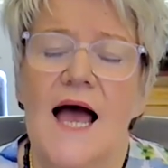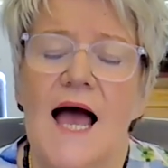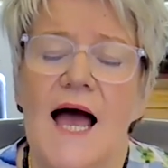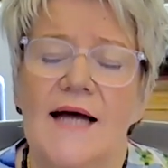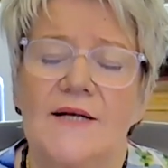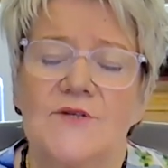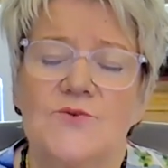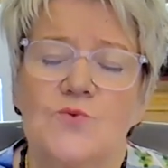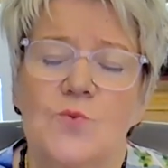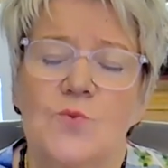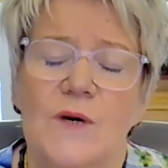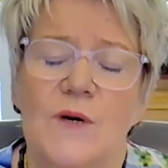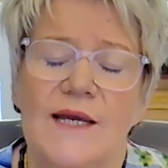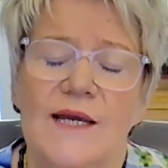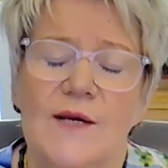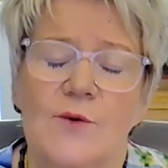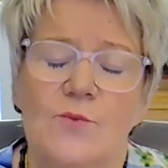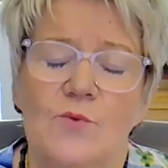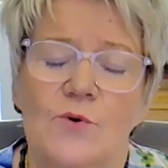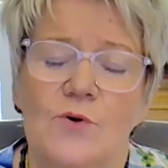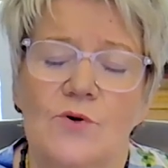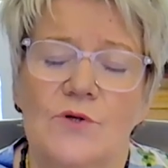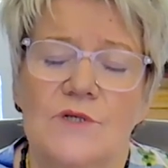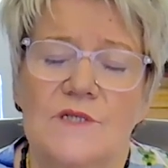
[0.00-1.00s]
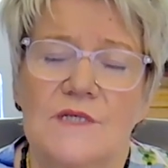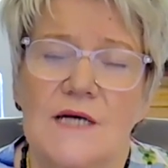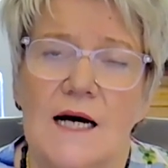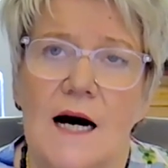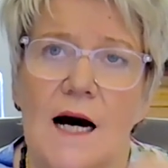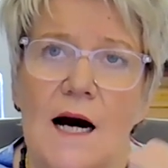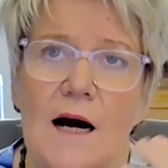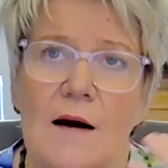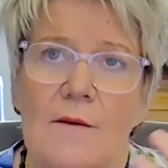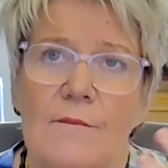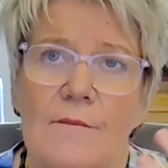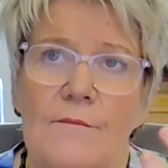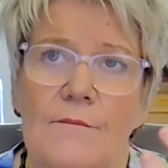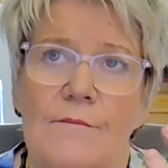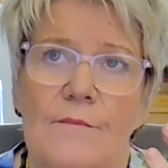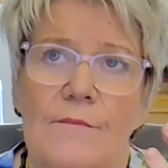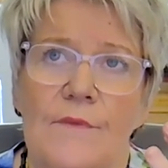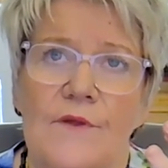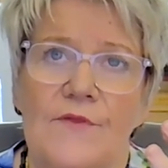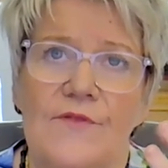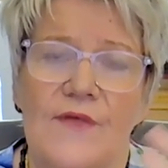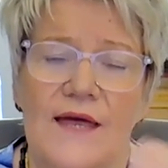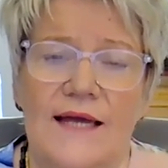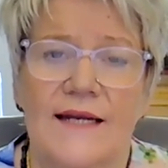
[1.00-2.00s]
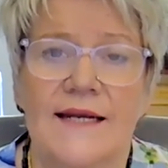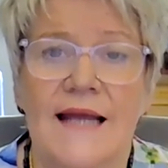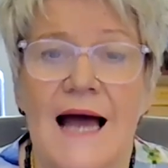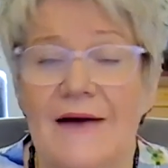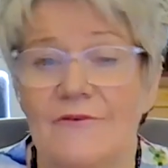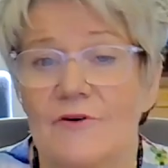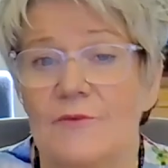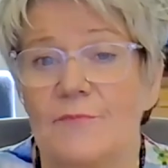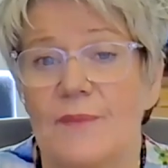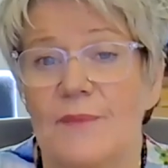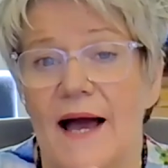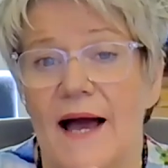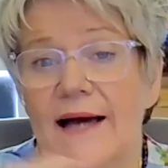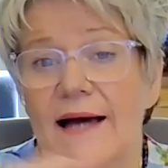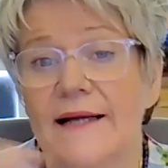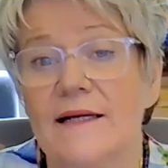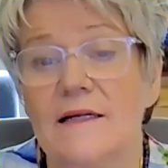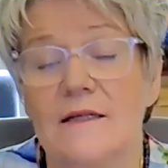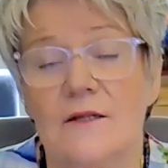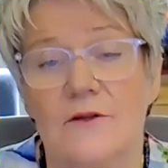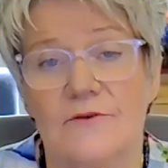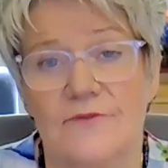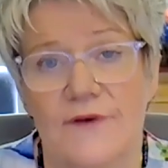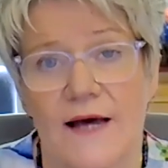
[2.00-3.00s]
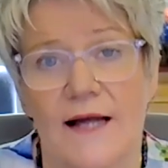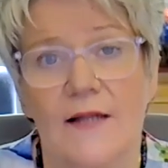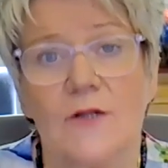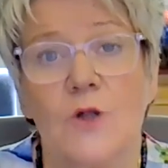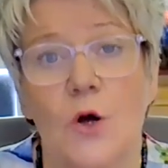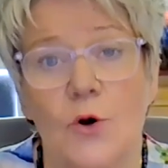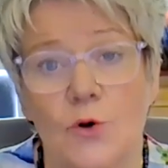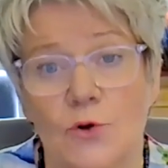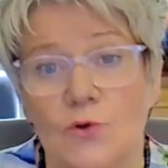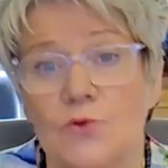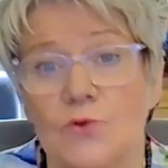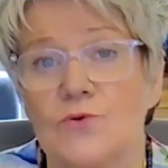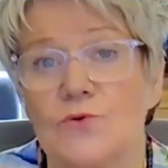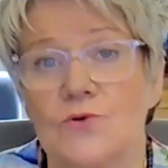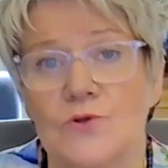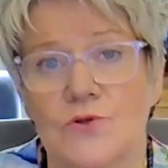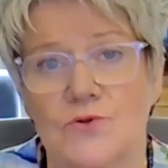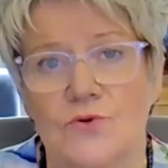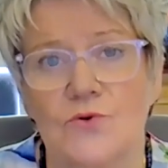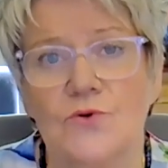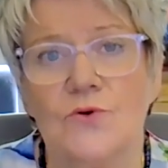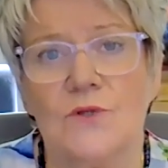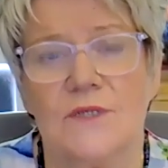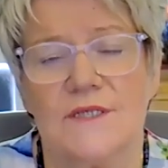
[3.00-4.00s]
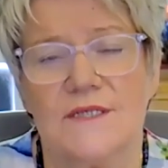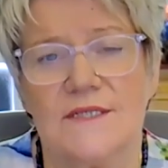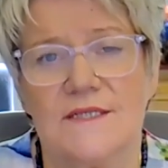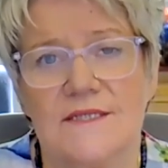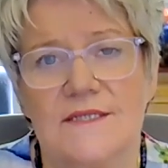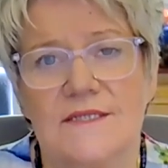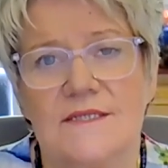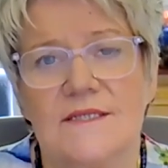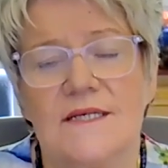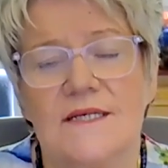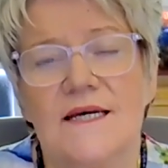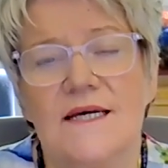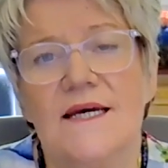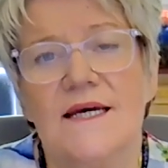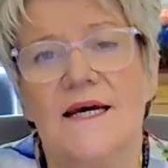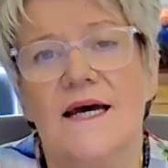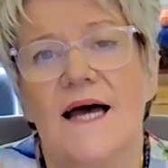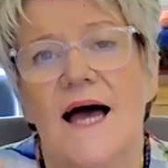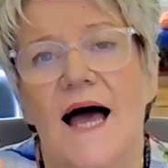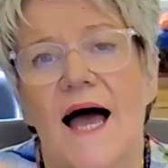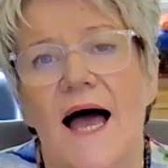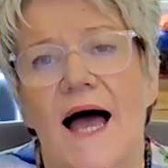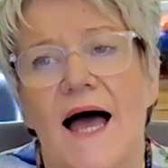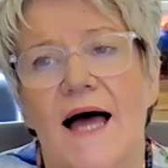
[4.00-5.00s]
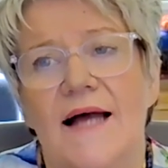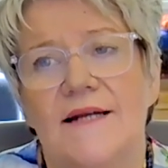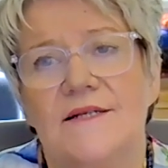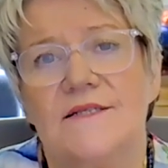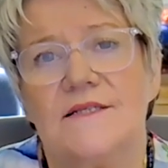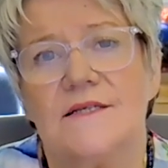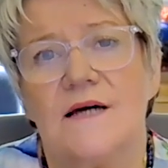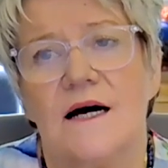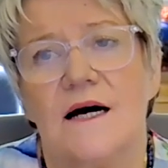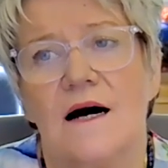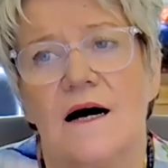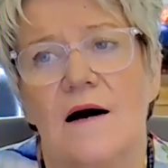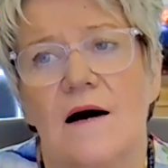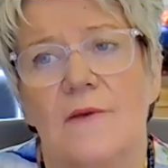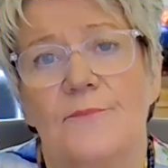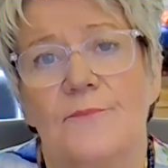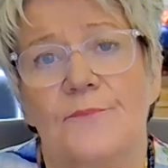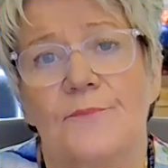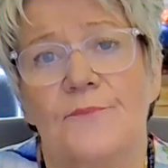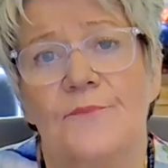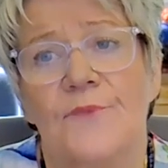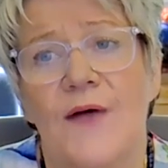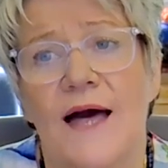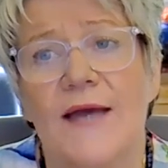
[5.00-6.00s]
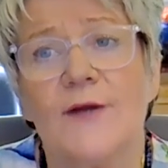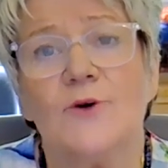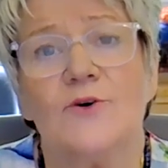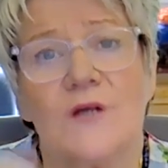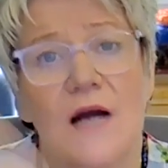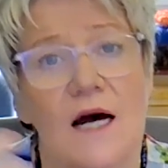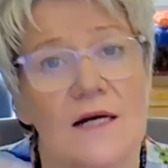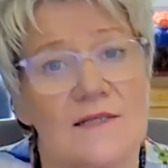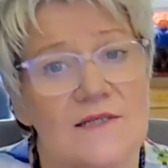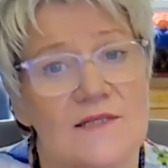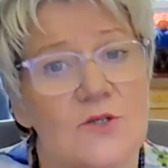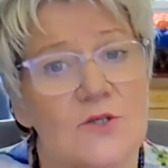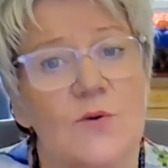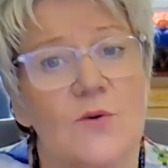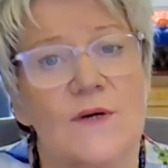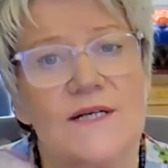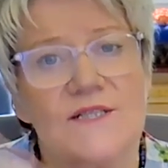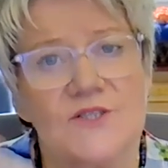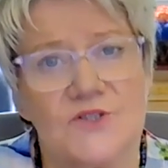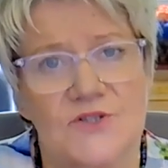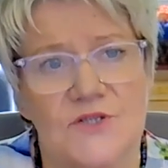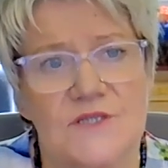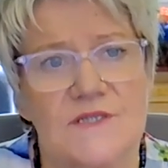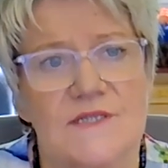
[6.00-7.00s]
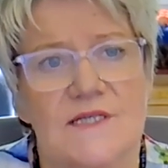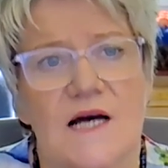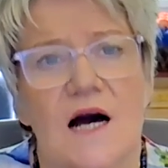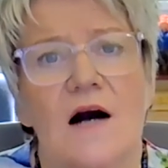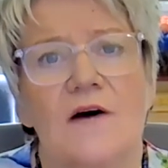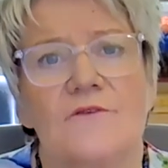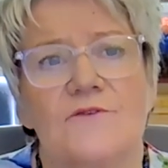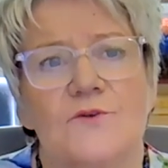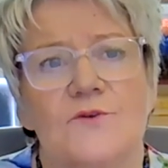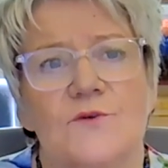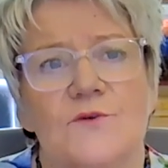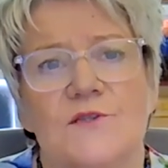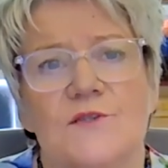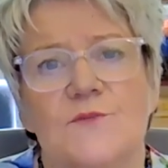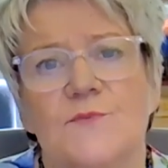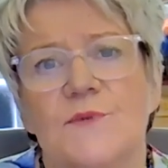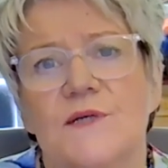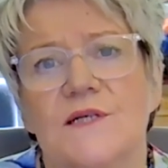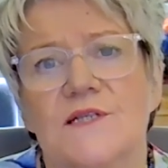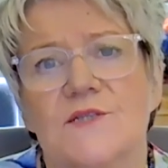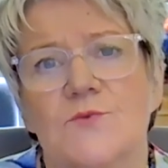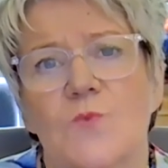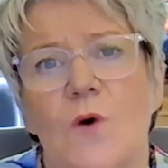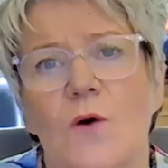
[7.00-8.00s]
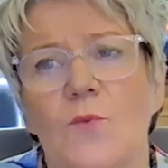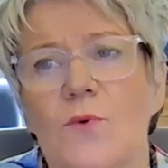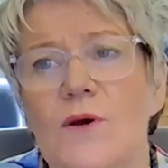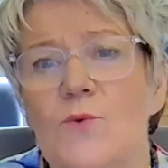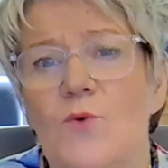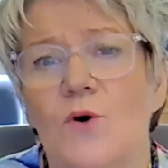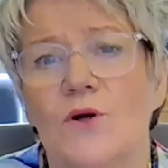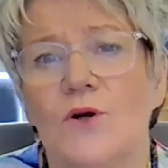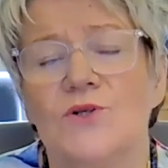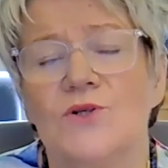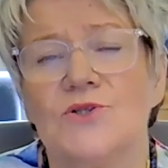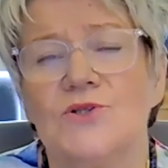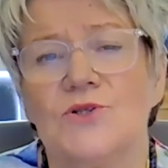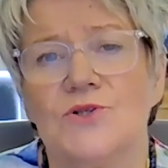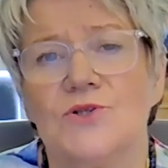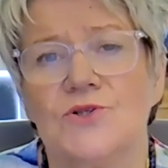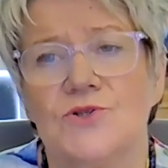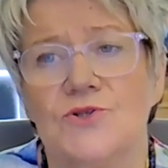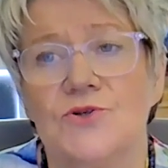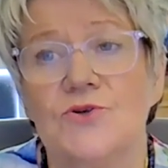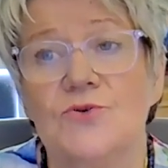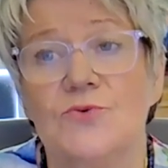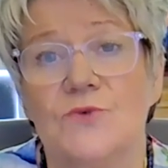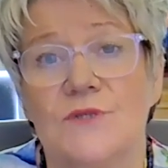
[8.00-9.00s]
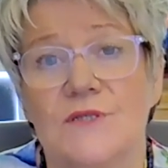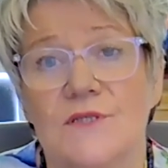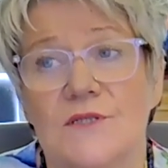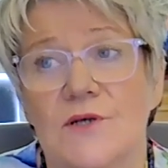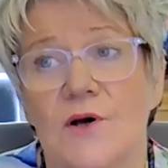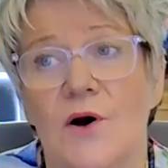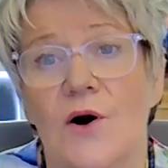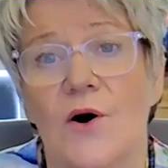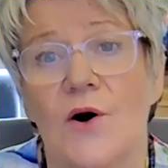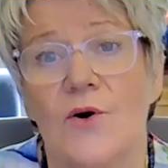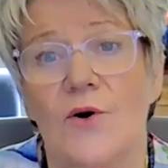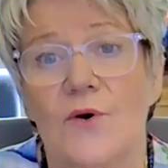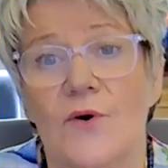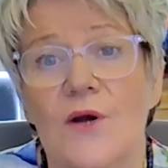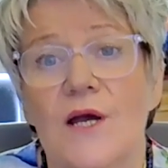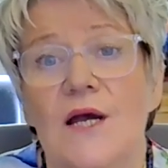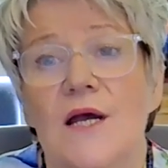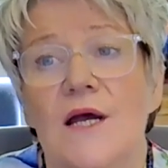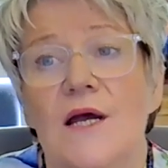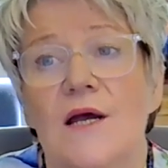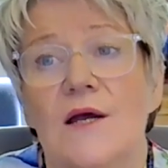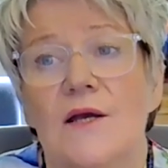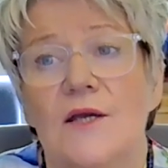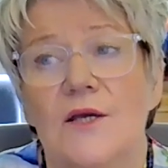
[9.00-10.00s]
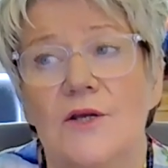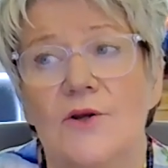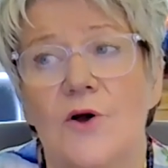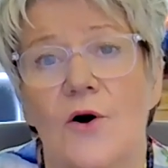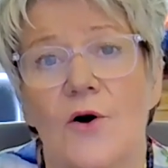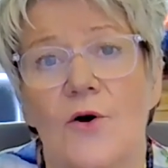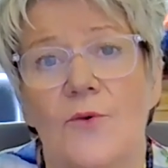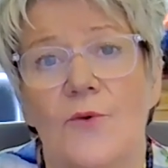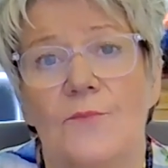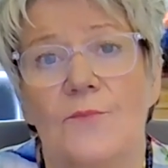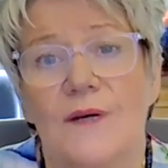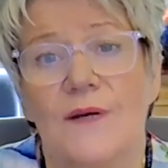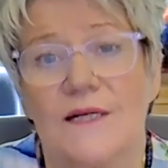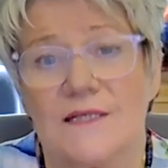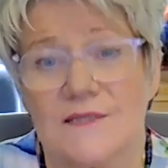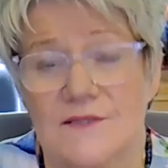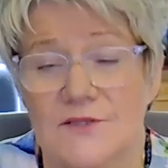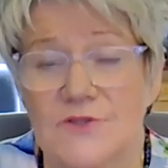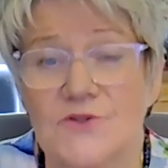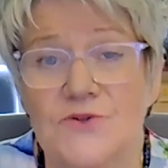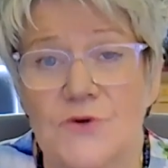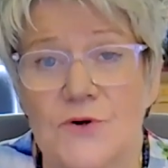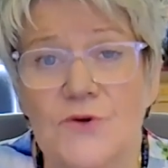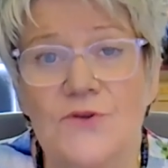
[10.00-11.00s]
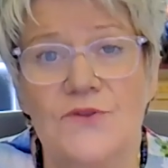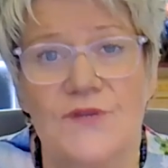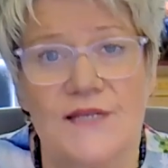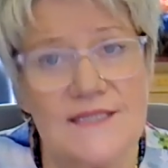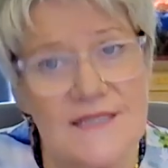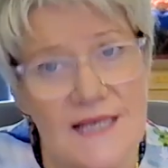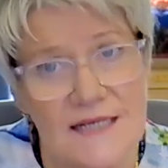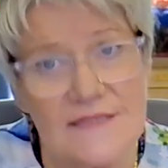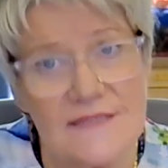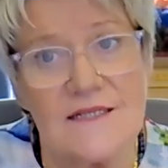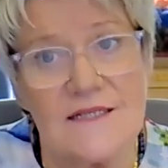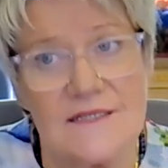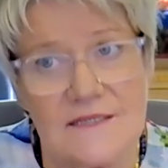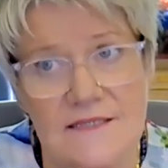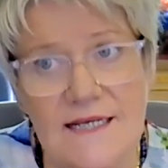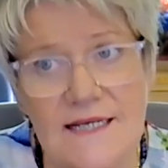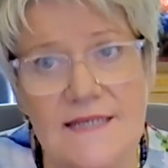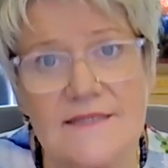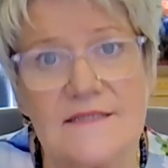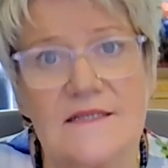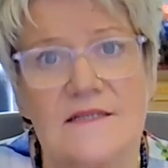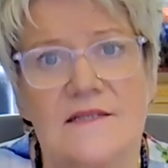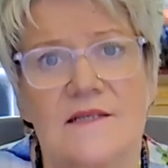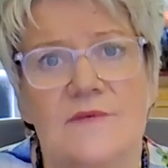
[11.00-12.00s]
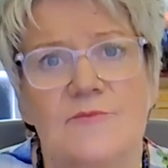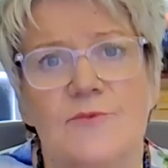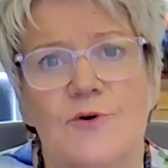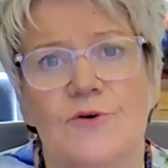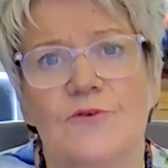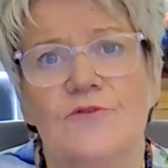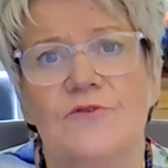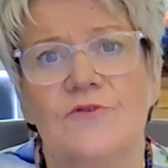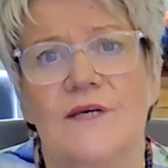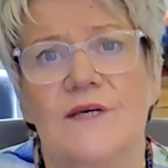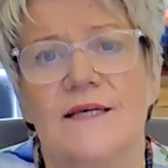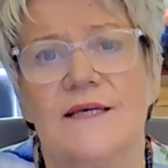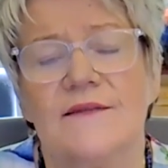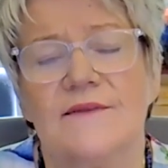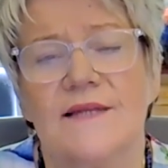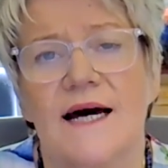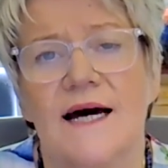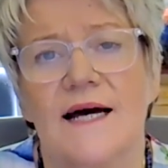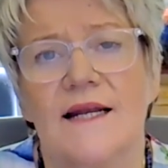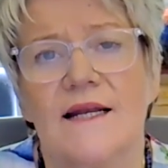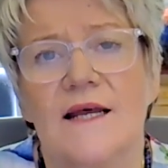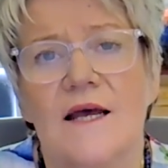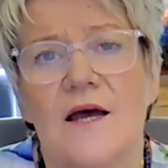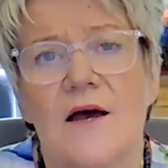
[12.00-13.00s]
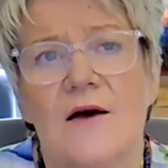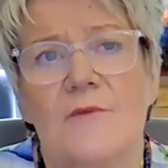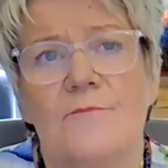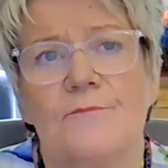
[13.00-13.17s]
and we would then have a panel of our local doulas, and they could ask questions afterwards. Because what we wanted to do was go, you know, because the truth is, as it says in the movie, that